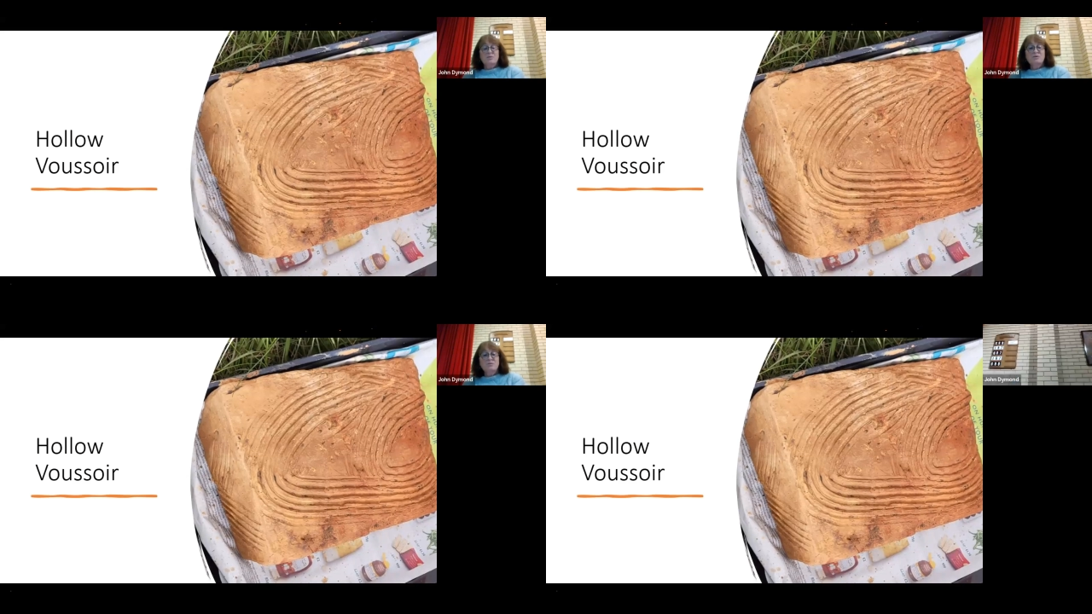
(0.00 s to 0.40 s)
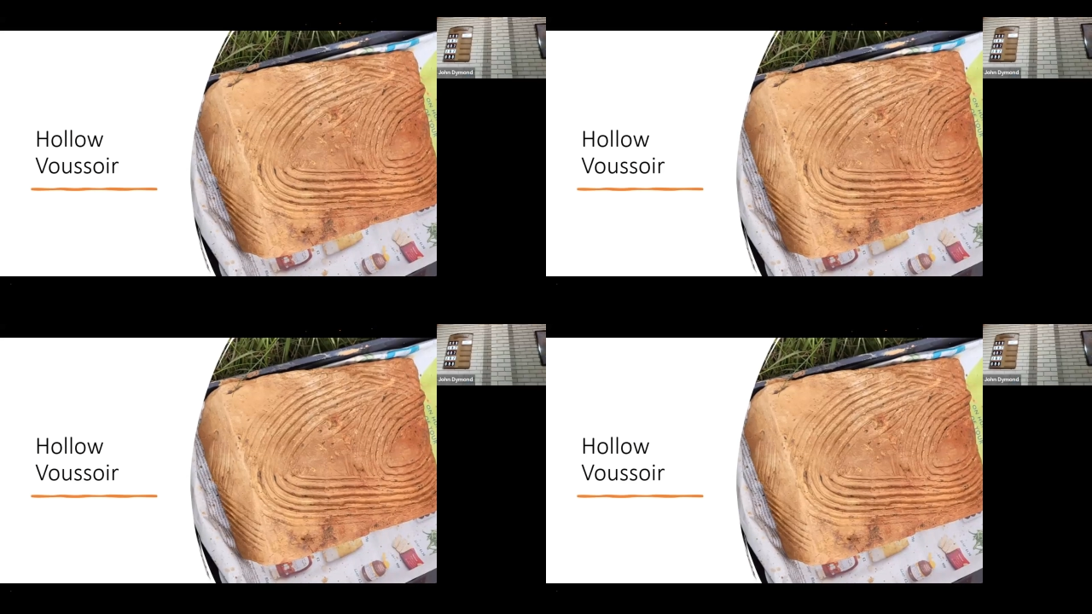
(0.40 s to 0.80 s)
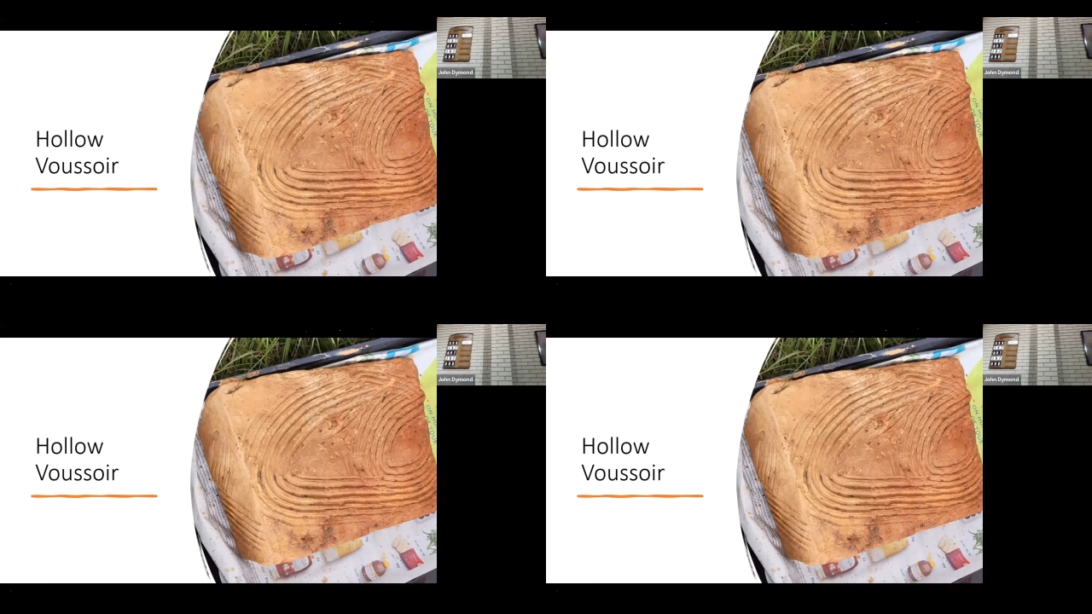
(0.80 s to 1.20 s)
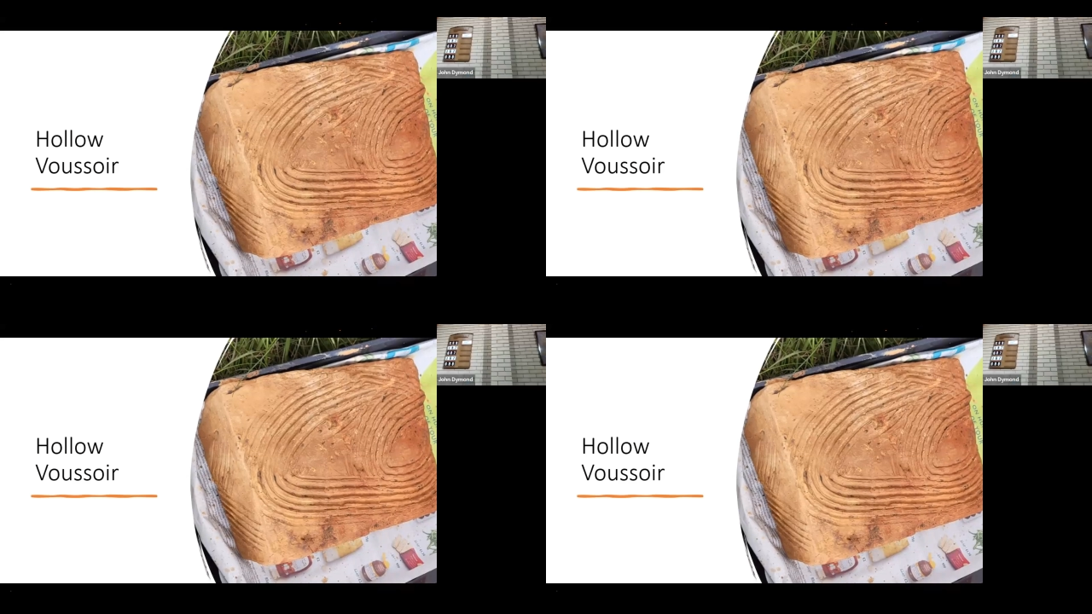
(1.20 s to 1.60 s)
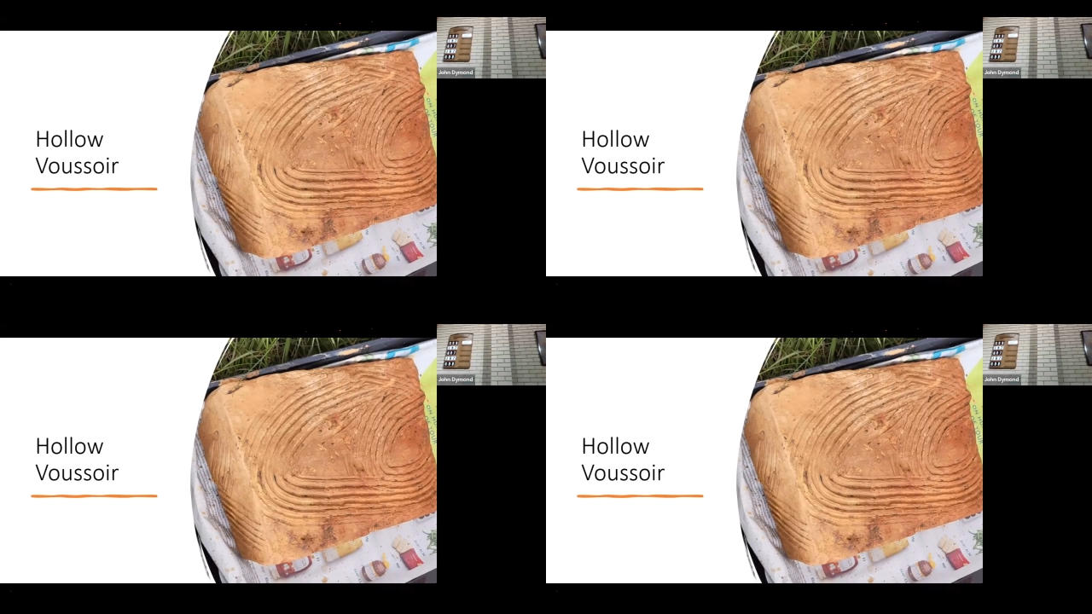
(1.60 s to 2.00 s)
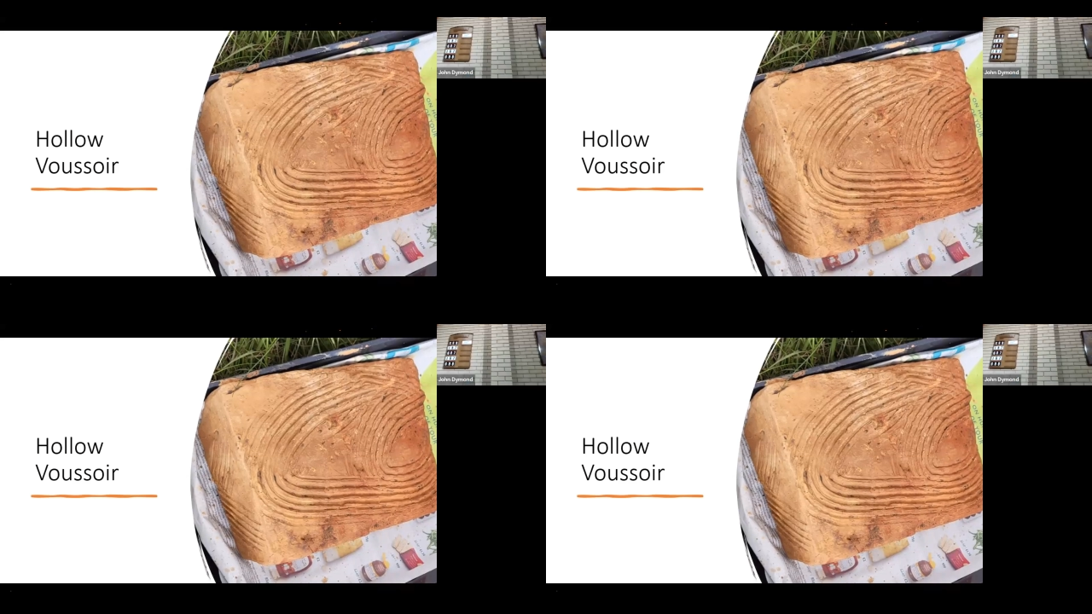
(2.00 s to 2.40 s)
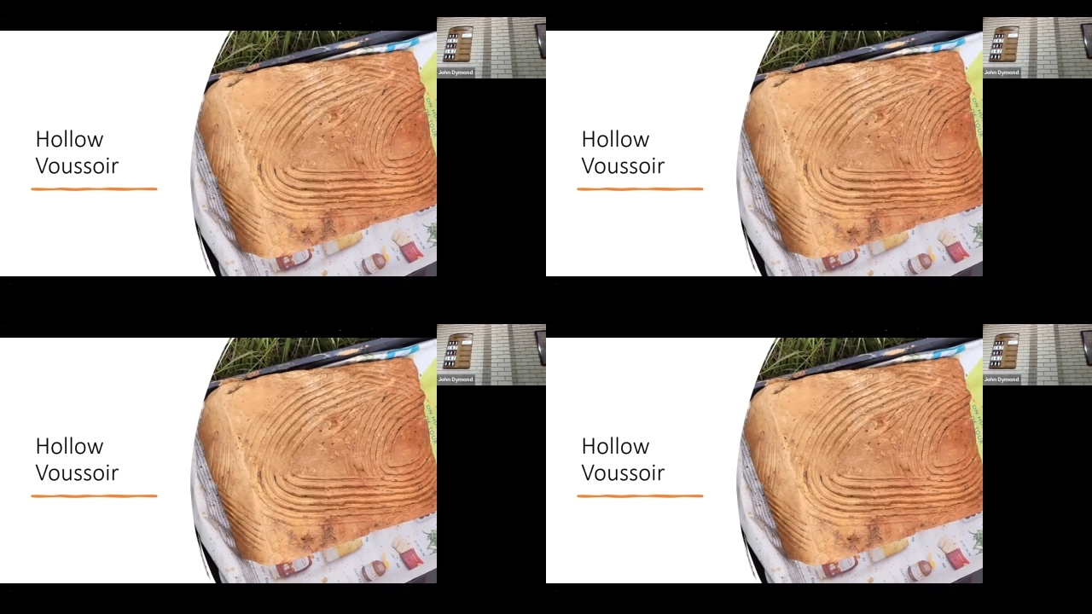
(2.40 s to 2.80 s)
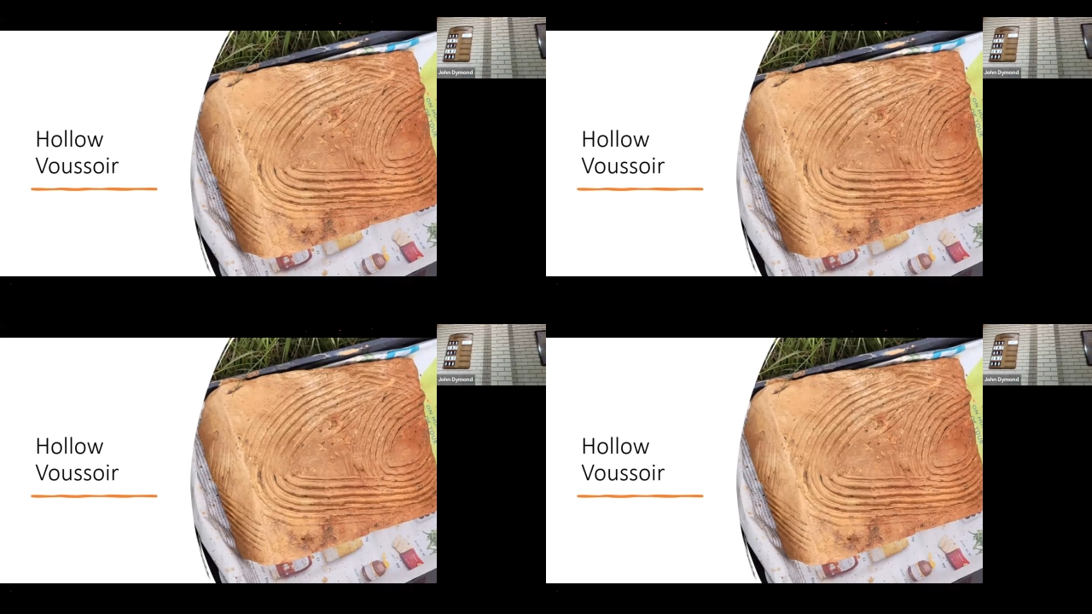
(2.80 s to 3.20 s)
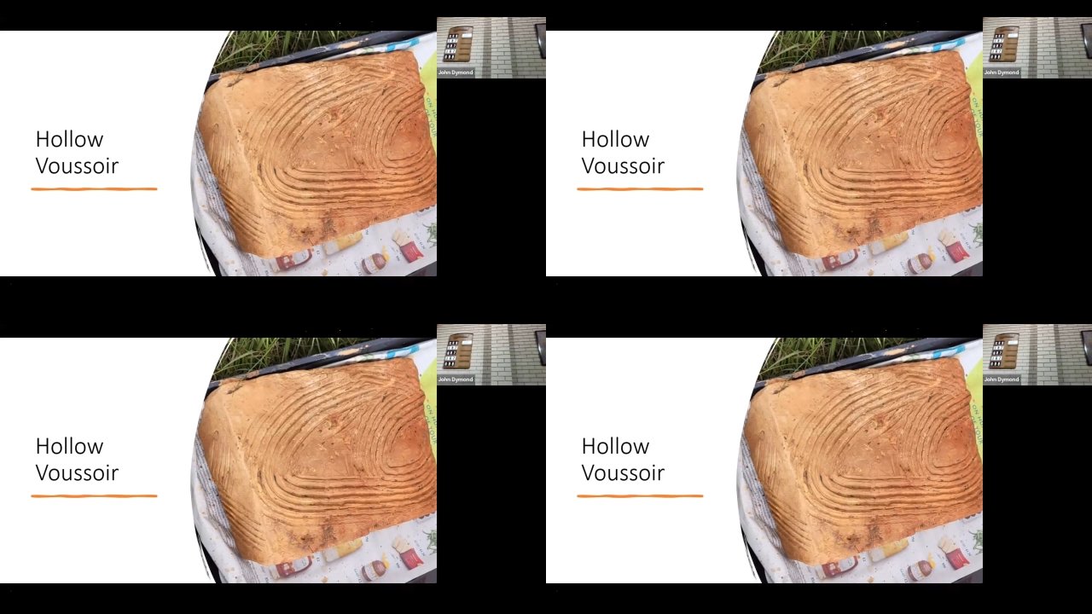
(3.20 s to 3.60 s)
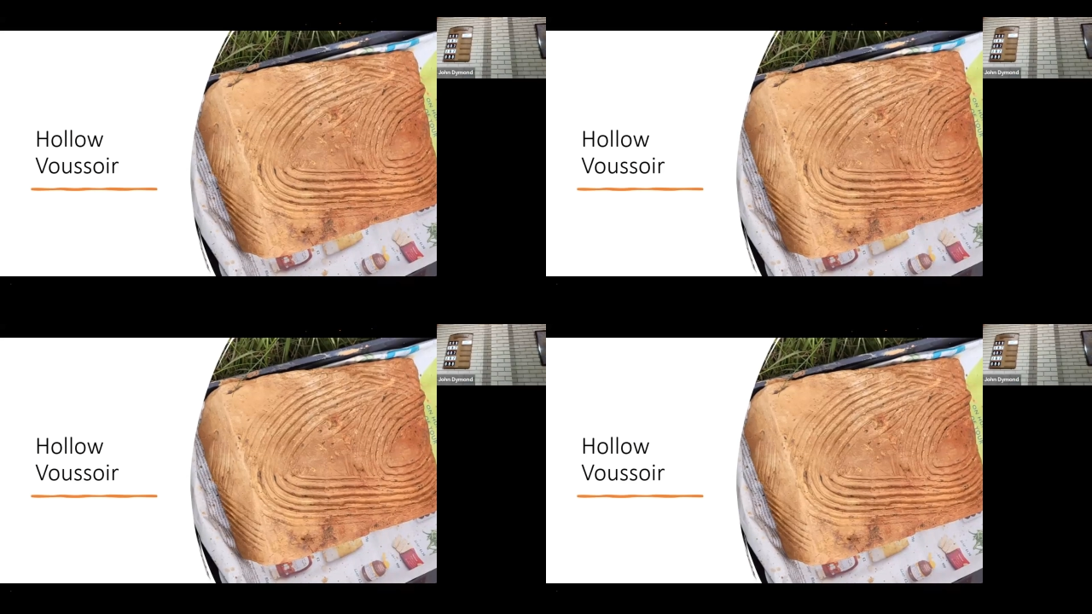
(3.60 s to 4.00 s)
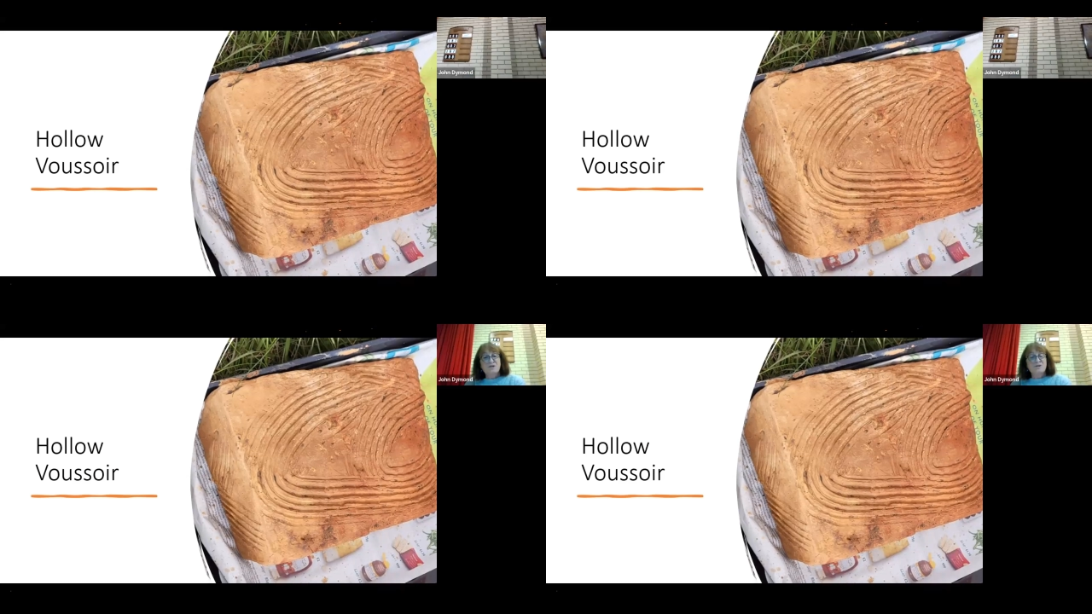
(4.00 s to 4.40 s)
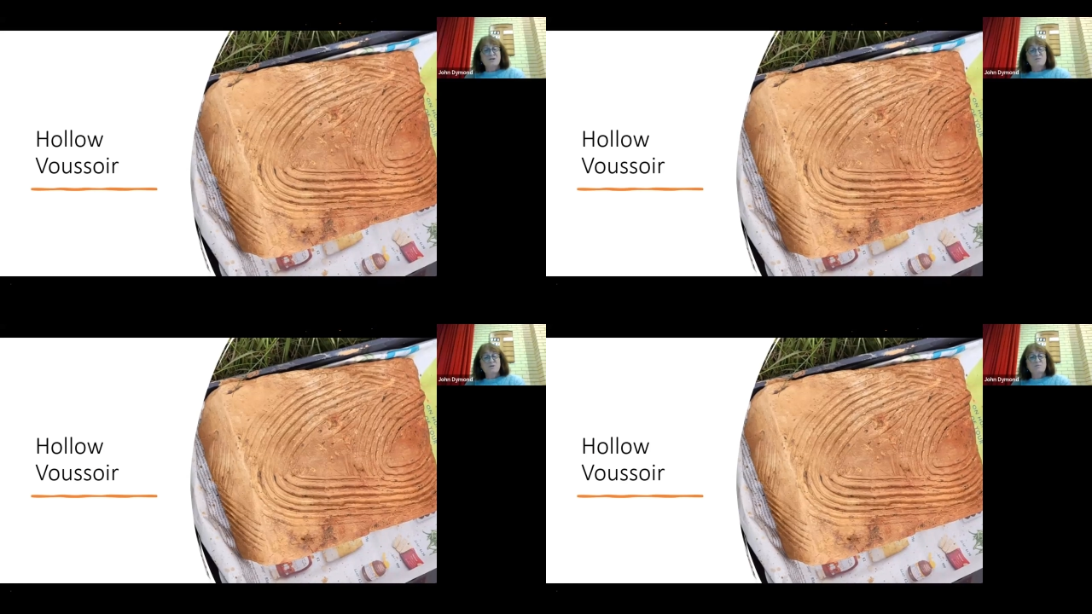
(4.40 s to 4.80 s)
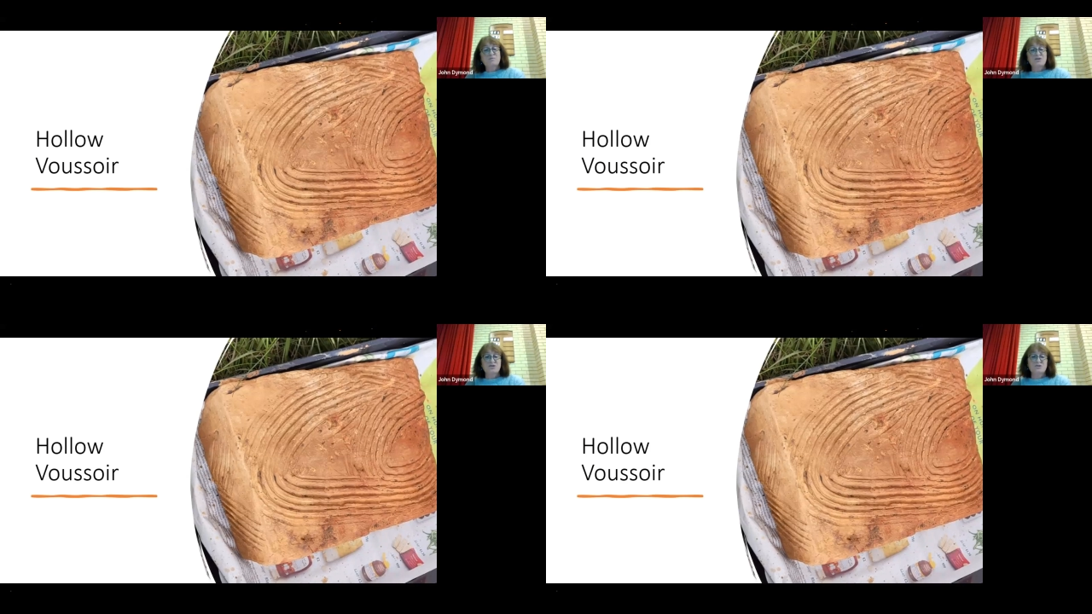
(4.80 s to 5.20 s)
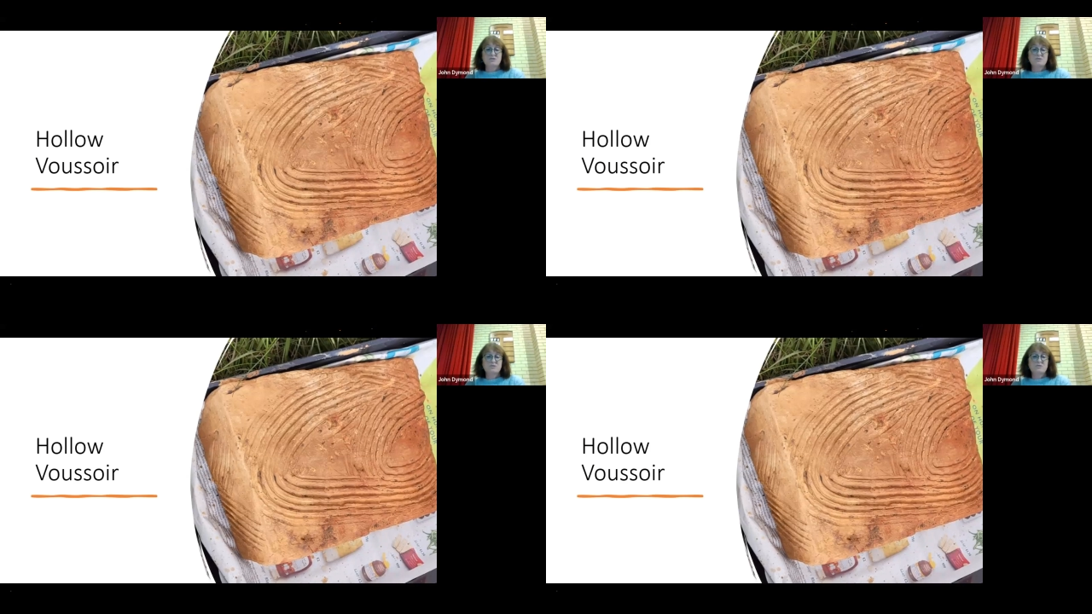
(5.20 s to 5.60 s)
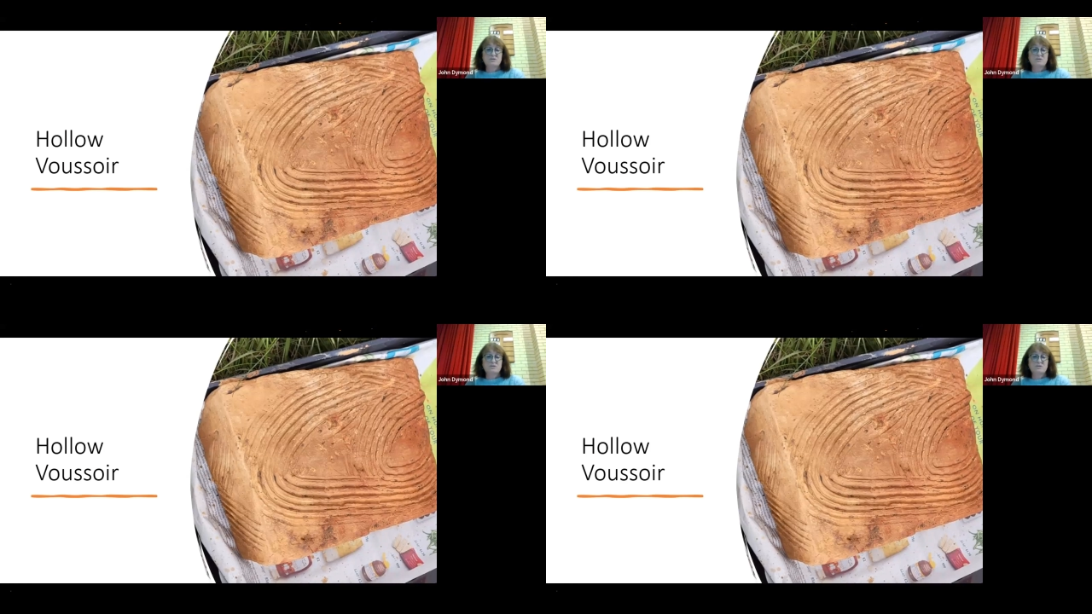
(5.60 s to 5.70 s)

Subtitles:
Nobody's mouth can be seen.